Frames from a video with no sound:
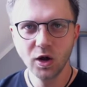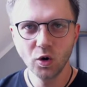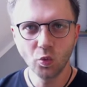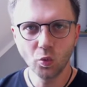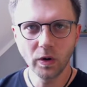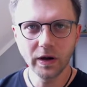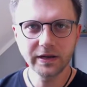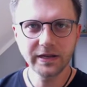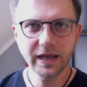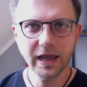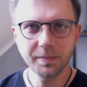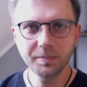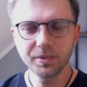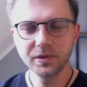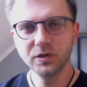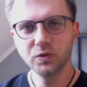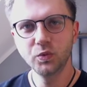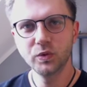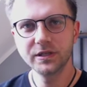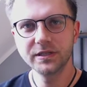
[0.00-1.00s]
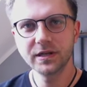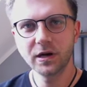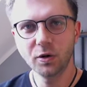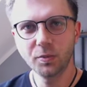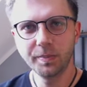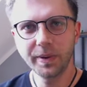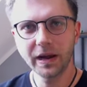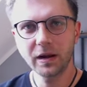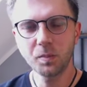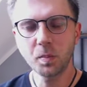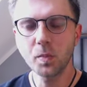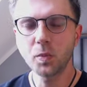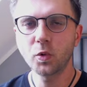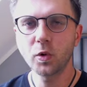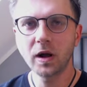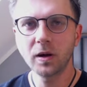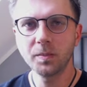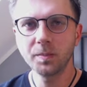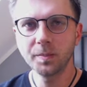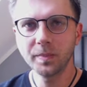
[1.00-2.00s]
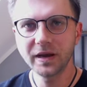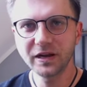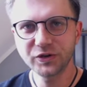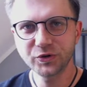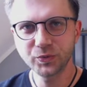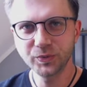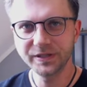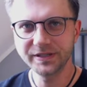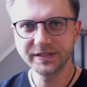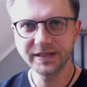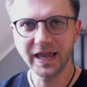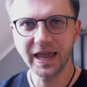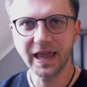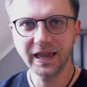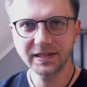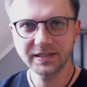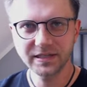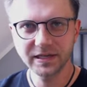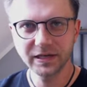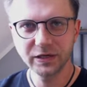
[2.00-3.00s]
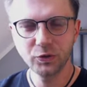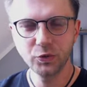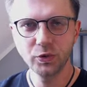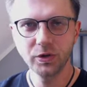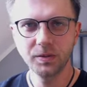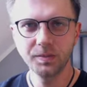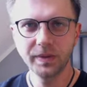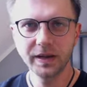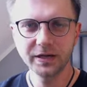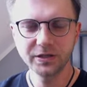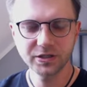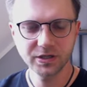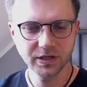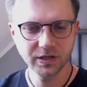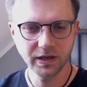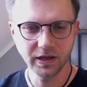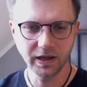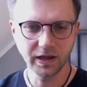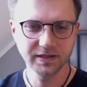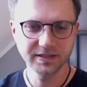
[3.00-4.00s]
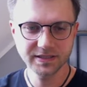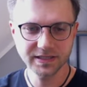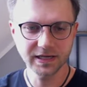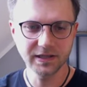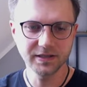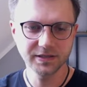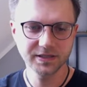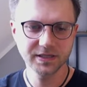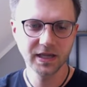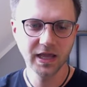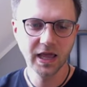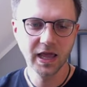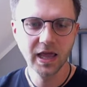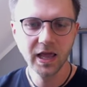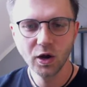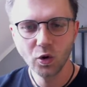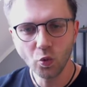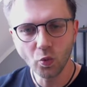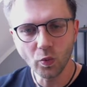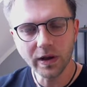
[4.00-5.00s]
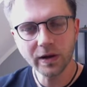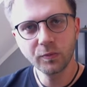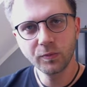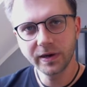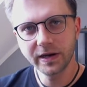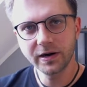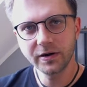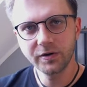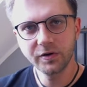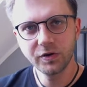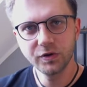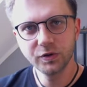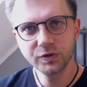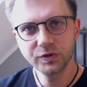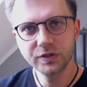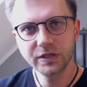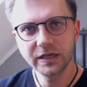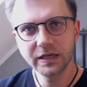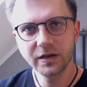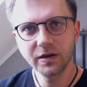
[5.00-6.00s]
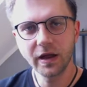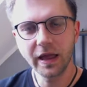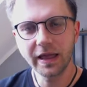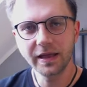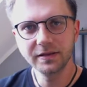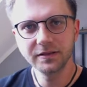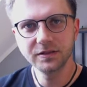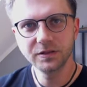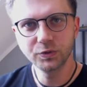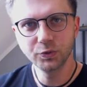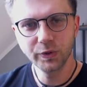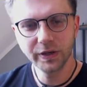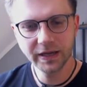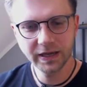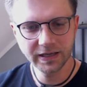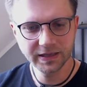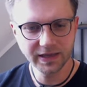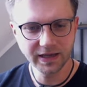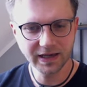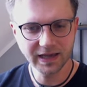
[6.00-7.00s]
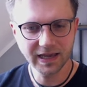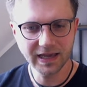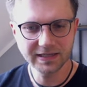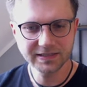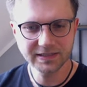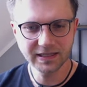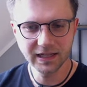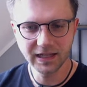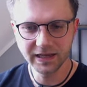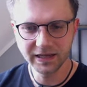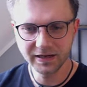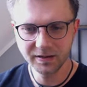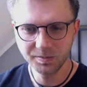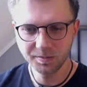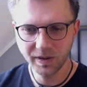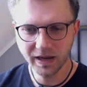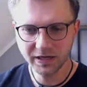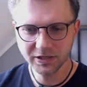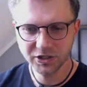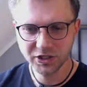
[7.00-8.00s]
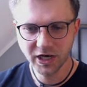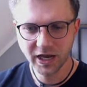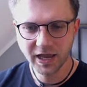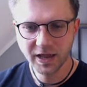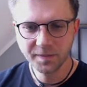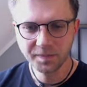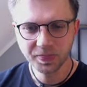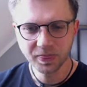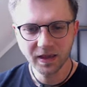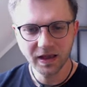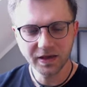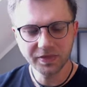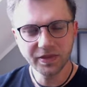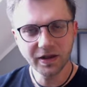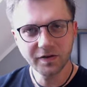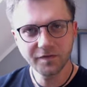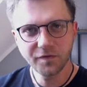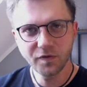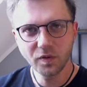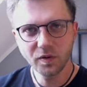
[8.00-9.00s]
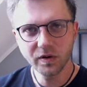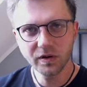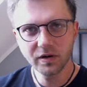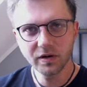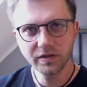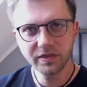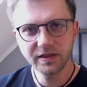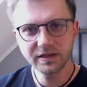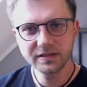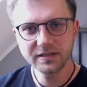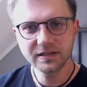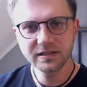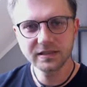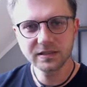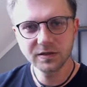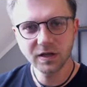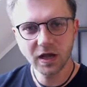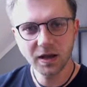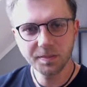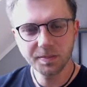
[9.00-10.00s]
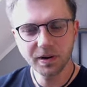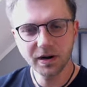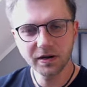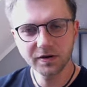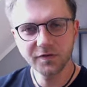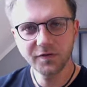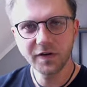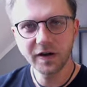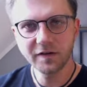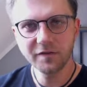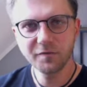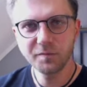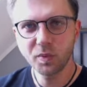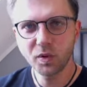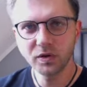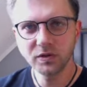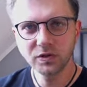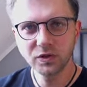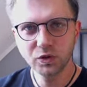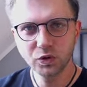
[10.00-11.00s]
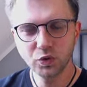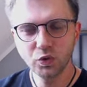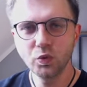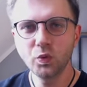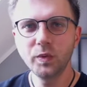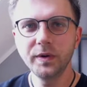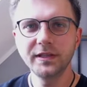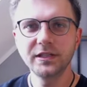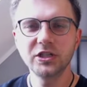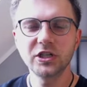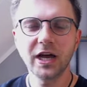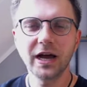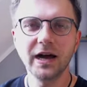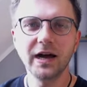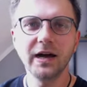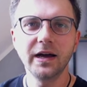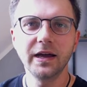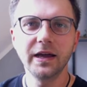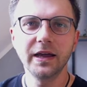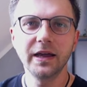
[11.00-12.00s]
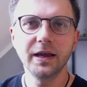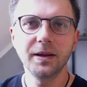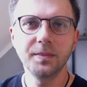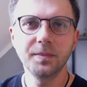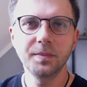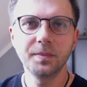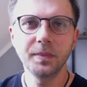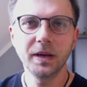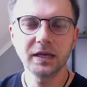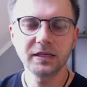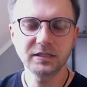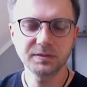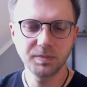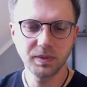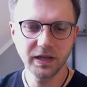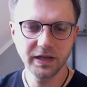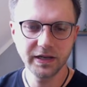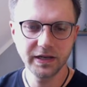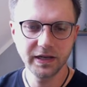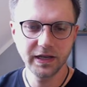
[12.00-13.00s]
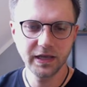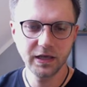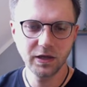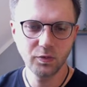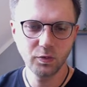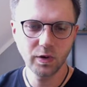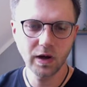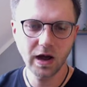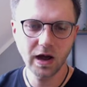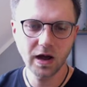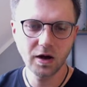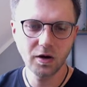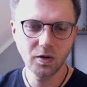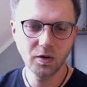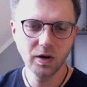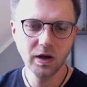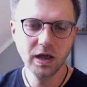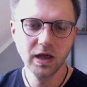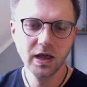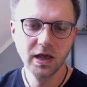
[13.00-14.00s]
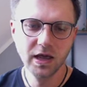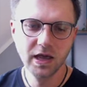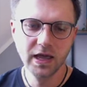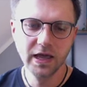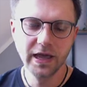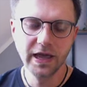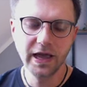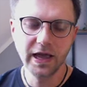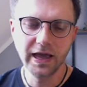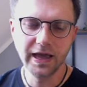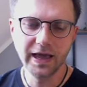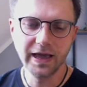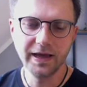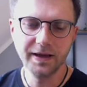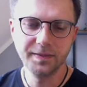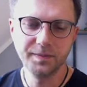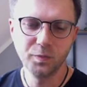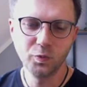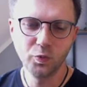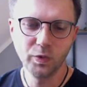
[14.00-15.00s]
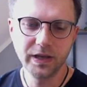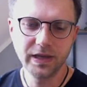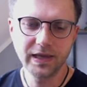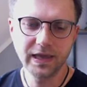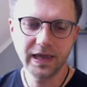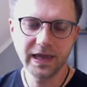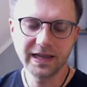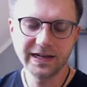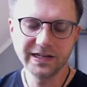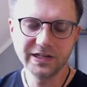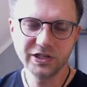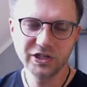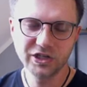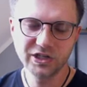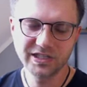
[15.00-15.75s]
what happened with our background mesh with the hexagonal mesh uh, cells when we are using and doing the castellated mesh and therefore this is uh, part 5.2 which I'm explaining you how um, we can